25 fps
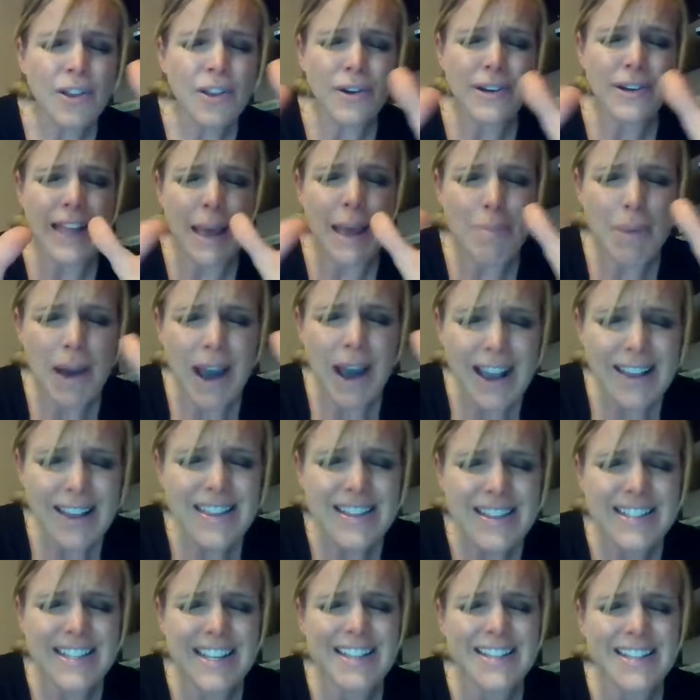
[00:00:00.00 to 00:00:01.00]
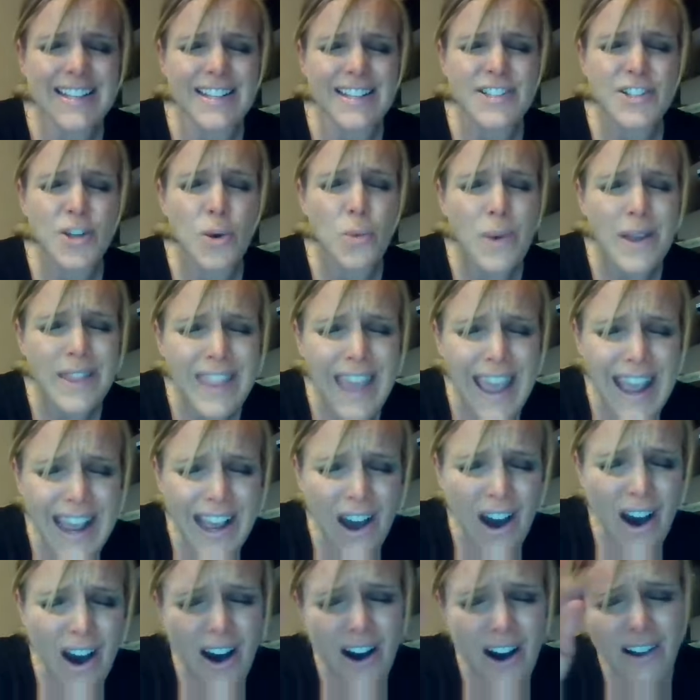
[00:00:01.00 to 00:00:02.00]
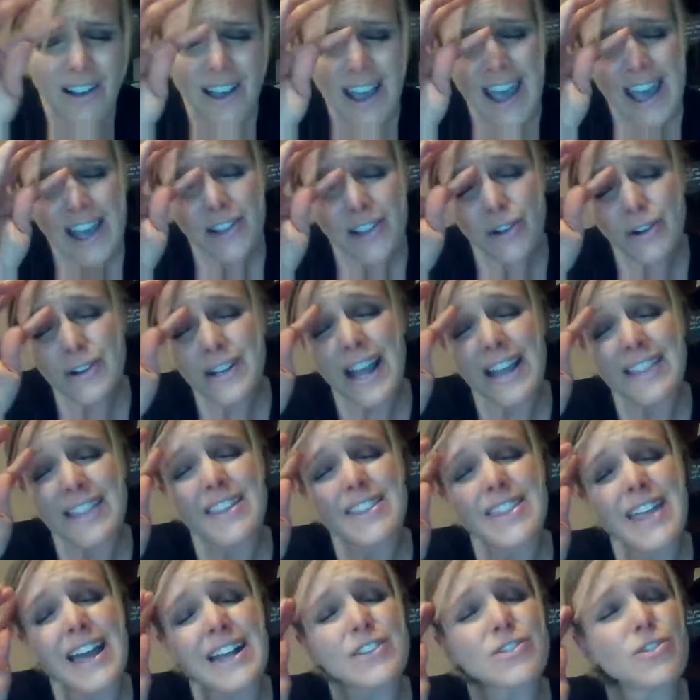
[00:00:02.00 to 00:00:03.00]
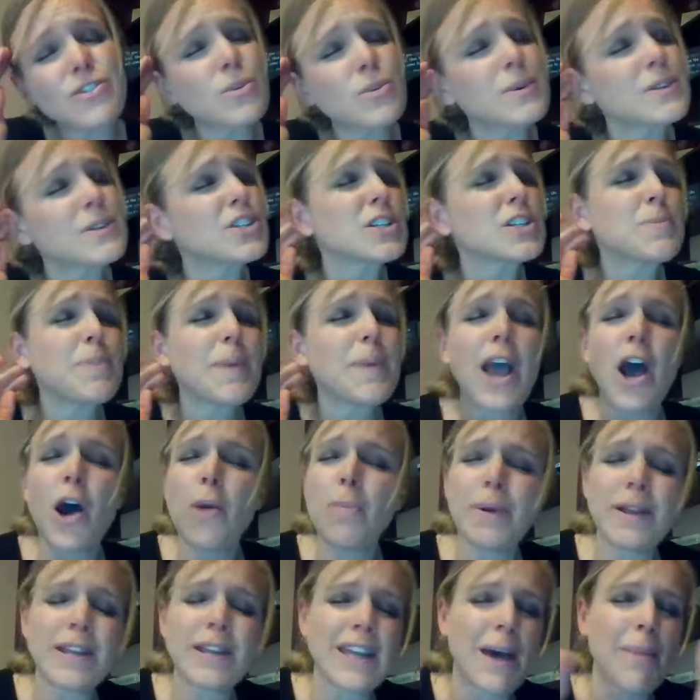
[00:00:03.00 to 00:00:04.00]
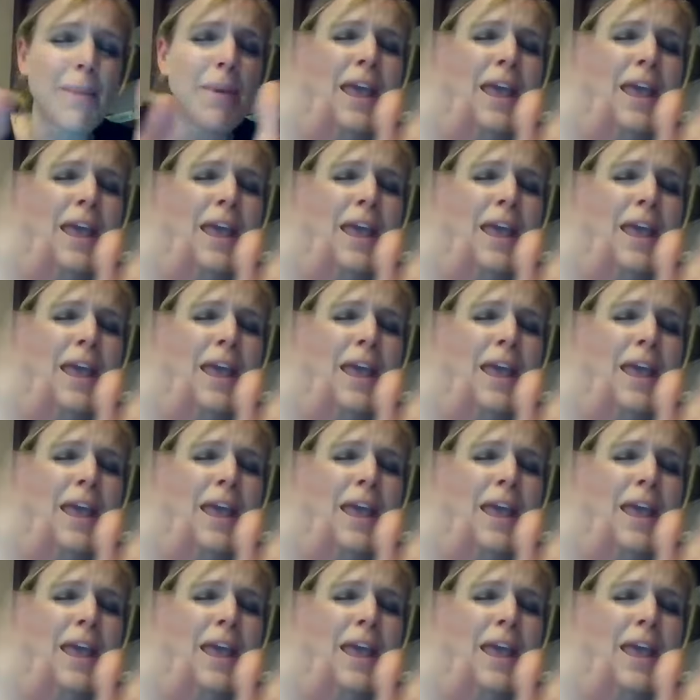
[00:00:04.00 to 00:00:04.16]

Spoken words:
Lord God, behind the scenes, that so when they call, Lord God, that door would just be opened